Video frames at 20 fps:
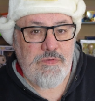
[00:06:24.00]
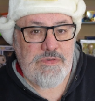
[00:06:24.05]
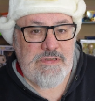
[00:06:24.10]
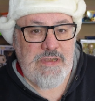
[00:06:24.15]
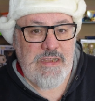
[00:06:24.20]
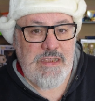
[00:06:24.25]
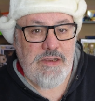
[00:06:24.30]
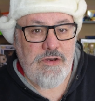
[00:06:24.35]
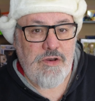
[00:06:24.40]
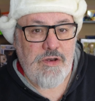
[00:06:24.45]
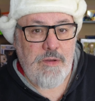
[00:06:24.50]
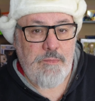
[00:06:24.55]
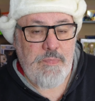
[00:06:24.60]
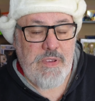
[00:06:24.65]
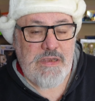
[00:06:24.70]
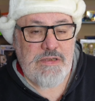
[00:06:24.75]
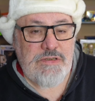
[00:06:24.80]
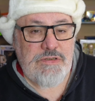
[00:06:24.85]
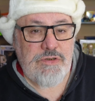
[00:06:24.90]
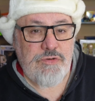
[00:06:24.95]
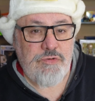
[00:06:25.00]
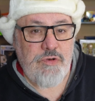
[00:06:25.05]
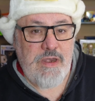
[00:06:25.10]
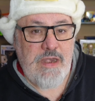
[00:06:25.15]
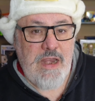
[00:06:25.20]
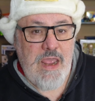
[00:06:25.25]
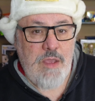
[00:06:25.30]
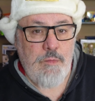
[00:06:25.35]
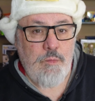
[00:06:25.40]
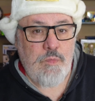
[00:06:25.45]
seeing it on a big
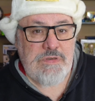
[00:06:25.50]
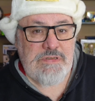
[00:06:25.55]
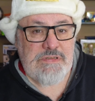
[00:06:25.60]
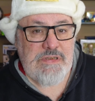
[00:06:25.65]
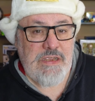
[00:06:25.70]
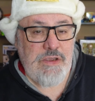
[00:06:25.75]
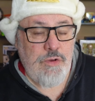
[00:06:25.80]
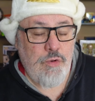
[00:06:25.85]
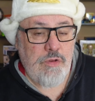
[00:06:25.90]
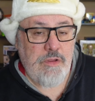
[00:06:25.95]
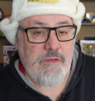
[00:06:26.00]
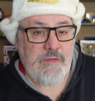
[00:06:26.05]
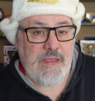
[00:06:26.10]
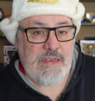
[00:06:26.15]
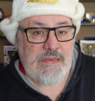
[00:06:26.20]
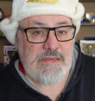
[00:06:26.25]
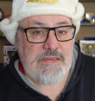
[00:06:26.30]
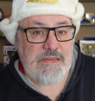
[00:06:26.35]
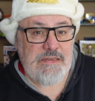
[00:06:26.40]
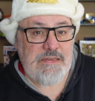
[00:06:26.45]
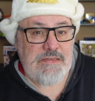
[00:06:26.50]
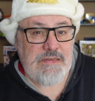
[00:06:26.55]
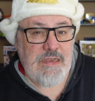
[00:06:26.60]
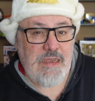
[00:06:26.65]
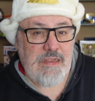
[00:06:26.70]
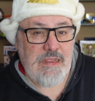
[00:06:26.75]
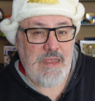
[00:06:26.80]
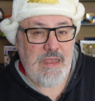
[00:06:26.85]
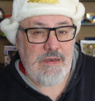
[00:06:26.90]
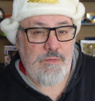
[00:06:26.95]
screen and seeing all of that
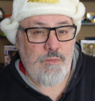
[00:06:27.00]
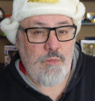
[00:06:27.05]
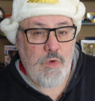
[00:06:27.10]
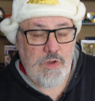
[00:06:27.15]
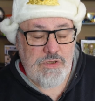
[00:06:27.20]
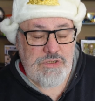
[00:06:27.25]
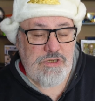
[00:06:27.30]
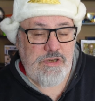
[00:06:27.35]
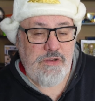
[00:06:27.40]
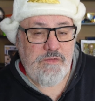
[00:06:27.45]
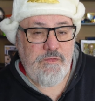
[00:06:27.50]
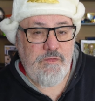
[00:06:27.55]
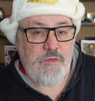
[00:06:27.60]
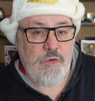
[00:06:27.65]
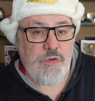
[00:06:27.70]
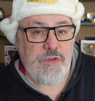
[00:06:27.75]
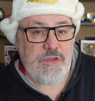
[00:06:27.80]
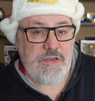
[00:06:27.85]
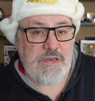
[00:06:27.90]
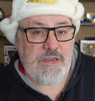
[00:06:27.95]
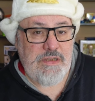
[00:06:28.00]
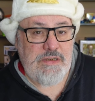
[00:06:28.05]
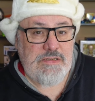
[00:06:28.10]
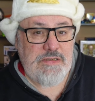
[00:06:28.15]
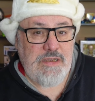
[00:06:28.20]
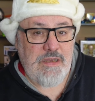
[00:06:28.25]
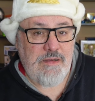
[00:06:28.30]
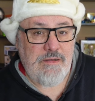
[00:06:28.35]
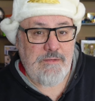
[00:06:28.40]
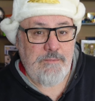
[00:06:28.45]
detail and watching for the
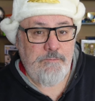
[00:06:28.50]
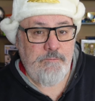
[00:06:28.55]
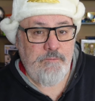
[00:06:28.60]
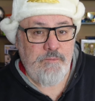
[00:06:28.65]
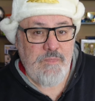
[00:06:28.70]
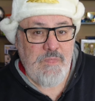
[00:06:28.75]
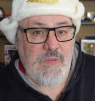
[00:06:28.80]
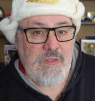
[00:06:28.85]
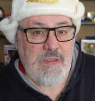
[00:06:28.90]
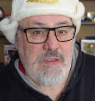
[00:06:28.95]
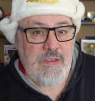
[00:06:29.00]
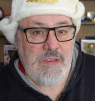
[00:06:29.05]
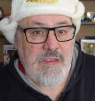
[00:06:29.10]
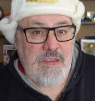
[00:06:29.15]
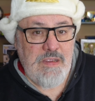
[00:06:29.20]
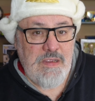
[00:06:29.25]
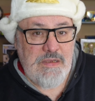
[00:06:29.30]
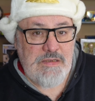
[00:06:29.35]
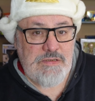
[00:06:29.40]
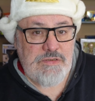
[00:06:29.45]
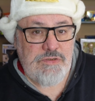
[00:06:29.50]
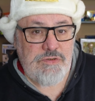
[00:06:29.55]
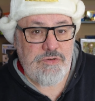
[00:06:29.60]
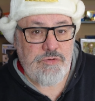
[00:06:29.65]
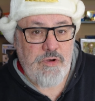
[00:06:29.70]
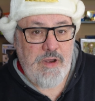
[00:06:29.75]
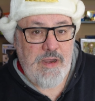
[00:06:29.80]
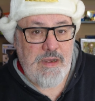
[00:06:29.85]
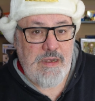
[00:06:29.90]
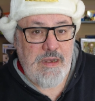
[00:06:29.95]
detail is
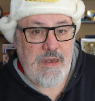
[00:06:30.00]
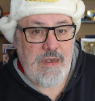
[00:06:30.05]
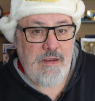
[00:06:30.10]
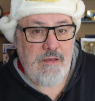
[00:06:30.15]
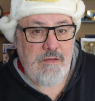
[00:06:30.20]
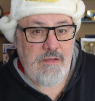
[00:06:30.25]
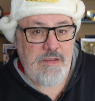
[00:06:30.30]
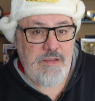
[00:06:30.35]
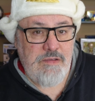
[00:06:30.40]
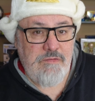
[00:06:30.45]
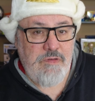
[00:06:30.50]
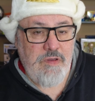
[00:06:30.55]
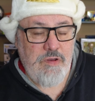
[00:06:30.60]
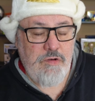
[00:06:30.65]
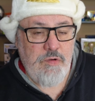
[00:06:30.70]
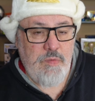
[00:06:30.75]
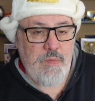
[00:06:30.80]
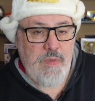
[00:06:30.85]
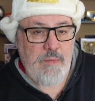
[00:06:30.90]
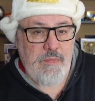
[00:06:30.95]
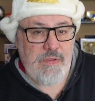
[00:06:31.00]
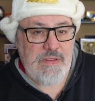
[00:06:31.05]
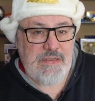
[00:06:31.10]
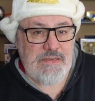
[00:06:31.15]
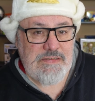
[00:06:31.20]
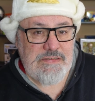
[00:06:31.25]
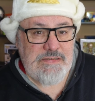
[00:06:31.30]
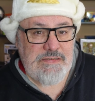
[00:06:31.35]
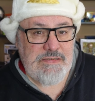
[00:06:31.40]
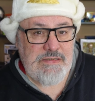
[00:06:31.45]
great. And uh, you've got to remember
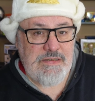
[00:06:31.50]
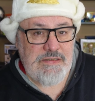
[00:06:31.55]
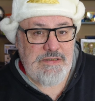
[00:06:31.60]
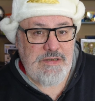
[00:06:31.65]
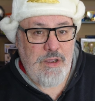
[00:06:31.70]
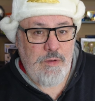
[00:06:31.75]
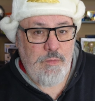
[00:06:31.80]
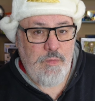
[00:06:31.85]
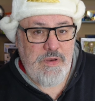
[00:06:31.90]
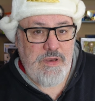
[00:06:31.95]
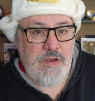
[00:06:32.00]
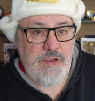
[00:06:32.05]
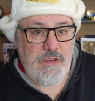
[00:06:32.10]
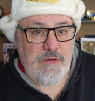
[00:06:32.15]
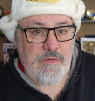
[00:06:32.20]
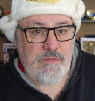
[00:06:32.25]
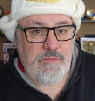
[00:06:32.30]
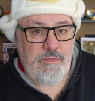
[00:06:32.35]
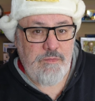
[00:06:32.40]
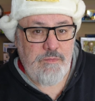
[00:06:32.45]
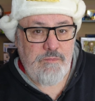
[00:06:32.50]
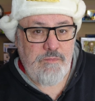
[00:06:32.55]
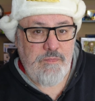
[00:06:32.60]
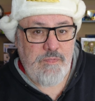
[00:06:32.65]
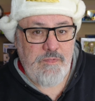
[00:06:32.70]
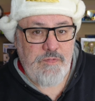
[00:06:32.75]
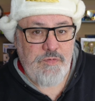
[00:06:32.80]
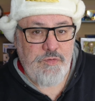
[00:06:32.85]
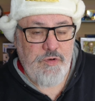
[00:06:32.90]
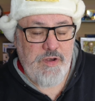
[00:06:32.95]
this isn't a time when you could
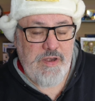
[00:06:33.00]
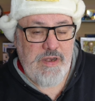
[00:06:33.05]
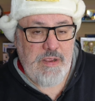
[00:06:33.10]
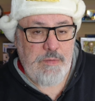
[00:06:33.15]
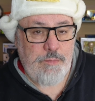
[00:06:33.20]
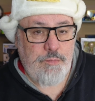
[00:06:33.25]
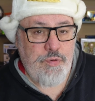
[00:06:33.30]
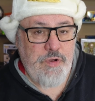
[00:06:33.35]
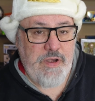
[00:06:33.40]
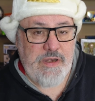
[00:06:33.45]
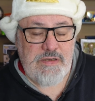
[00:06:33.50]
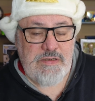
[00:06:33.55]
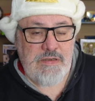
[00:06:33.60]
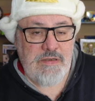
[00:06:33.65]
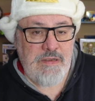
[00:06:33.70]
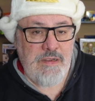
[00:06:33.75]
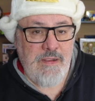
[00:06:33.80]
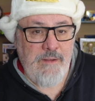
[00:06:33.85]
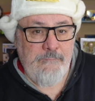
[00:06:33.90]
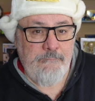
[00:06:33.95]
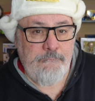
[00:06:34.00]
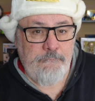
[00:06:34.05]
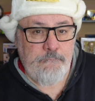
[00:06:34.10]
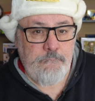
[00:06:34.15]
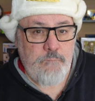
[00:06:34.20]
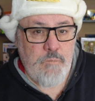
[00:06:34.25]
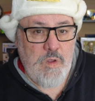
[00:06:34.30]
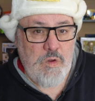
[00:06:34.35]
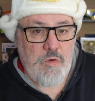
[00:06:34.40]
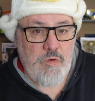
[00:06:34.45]
3D print
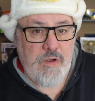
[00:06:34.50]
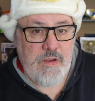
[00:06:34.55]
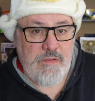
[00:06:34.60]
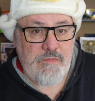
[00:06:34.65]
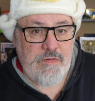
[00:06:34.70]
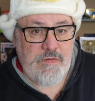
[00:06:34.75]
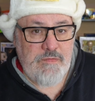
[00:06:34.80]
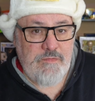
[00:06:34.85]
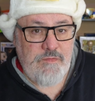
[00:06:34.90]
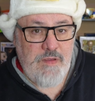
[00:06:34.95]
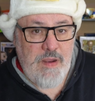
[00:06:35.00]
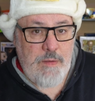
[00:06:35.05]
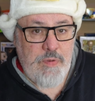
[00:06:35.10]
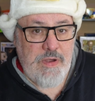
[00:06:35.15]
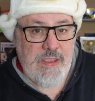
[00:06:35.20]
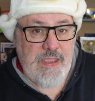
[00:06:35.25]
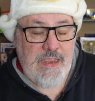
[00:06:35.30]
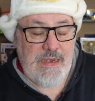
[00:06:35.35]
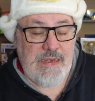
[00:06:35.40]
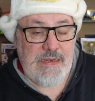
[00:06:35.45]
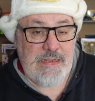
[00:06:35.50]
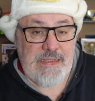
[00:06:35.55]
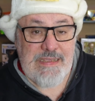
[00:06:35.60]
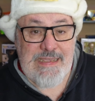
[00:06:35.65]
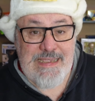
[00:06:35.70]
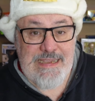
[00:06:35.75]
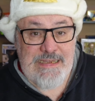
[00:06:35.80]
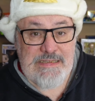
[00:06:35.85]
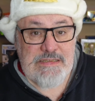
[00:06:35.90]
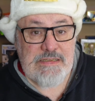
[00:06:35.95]
or even fabricate
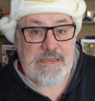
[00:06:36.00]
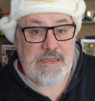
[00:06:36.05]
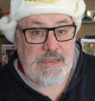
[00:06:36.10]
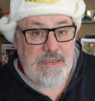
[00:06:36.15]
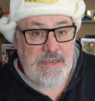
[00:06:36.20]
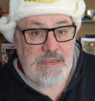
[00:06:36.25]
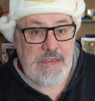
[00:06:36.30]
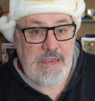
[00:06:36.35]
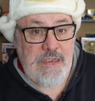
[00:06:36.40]
easily